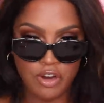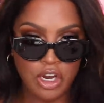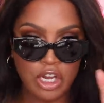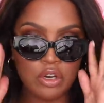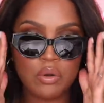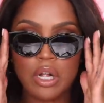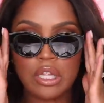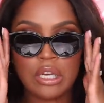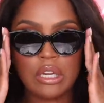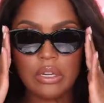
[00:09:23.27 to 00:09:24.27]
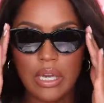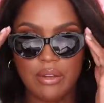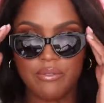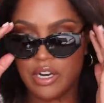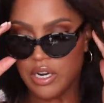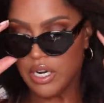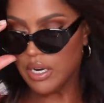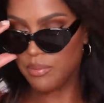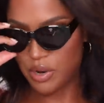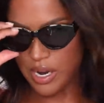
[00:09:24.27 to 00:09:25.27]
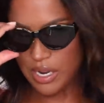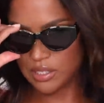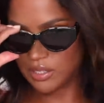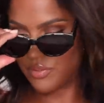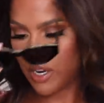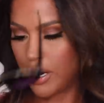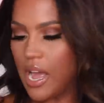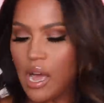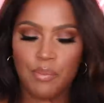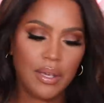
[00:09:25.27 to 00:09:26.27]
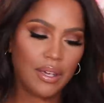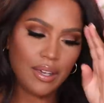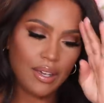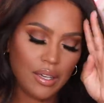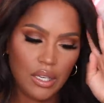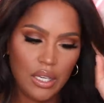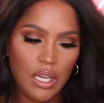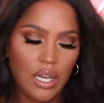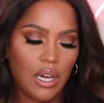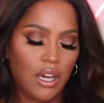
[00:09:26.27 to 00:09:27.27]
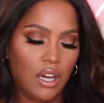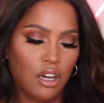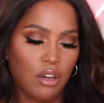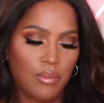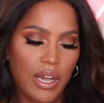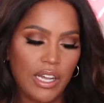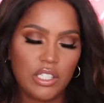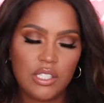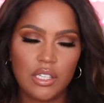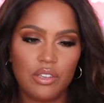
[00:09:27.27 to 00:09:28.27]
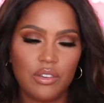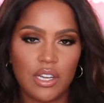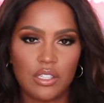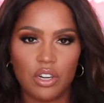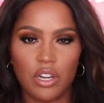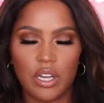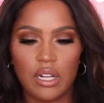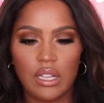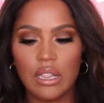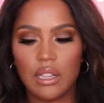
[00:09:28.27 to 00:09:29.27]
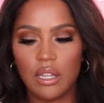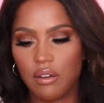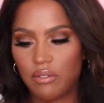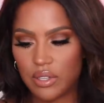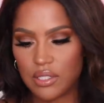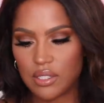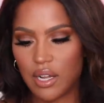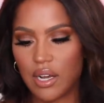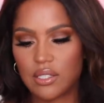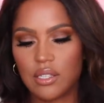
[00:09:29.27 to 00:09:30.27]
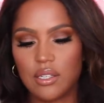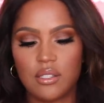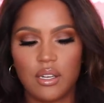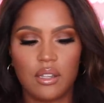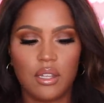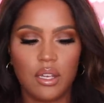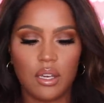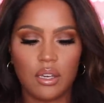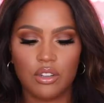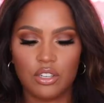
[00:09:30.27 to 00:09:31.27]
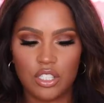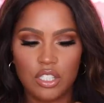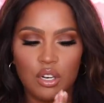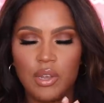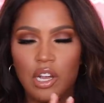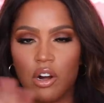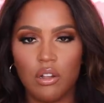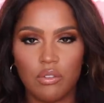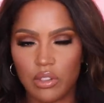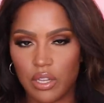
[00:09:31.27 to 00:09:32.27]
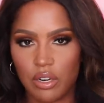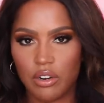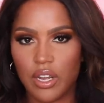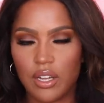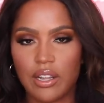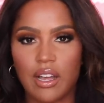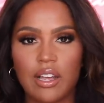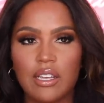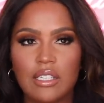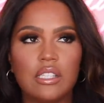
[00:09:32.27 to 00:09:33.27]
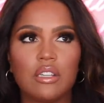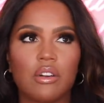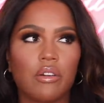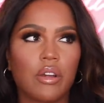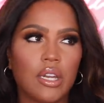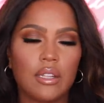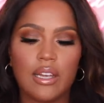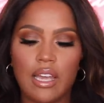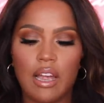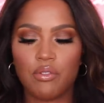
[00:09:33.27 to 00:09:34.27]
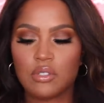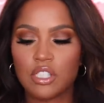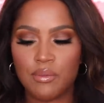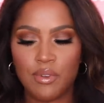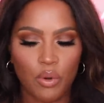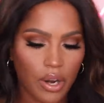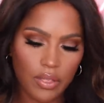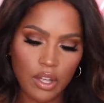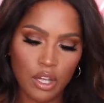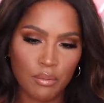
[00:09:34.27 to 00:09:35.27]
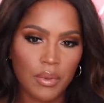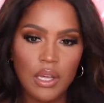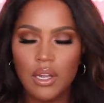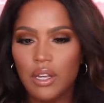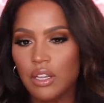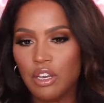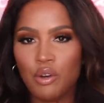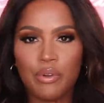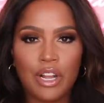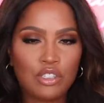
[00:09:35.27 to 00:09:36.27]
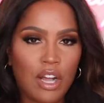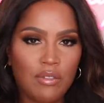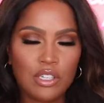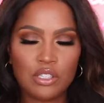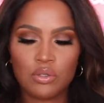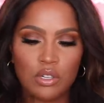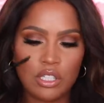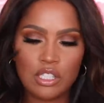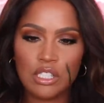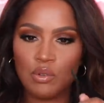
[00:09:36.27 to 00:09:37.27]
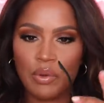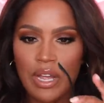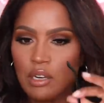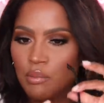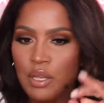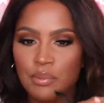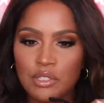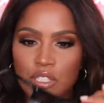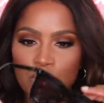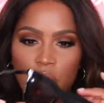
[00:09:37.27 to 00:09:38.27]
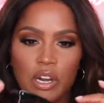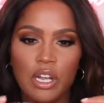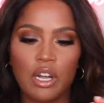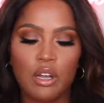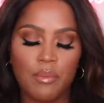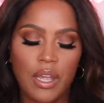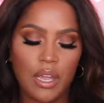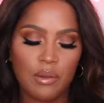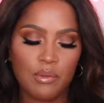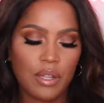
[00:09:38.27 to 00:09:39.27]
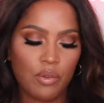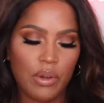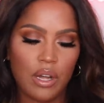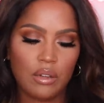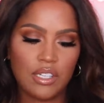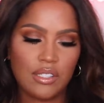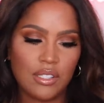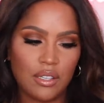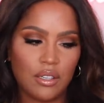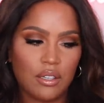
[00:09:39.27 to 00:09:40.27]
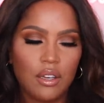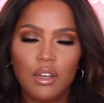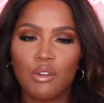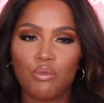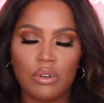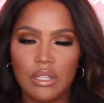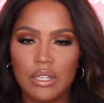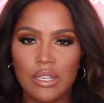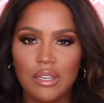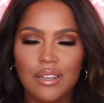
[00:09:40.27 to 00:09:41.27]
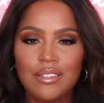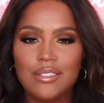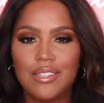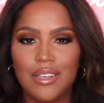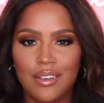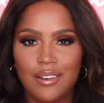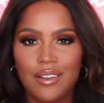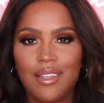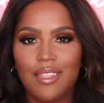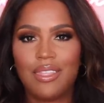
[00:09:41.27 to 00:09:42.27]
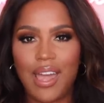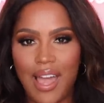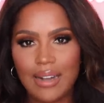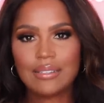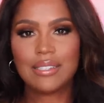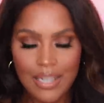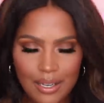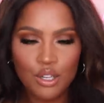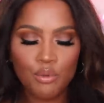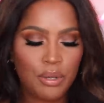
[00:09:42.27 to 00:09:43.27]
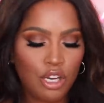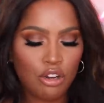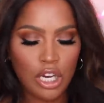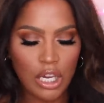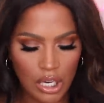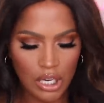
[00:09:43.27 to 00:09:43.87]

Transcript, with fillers: very good quality, okay? I'm very impressed, I'm very happy. Um, I just think you guys are gonna love these glasses and I think they're just gonna be all over the internet. Like I can see it already. Like everyone's gonna be wearing them. You know, when I travel to stores, I'll see random people just wearing them and I'm gonna be like, wow, Desi really did that, period.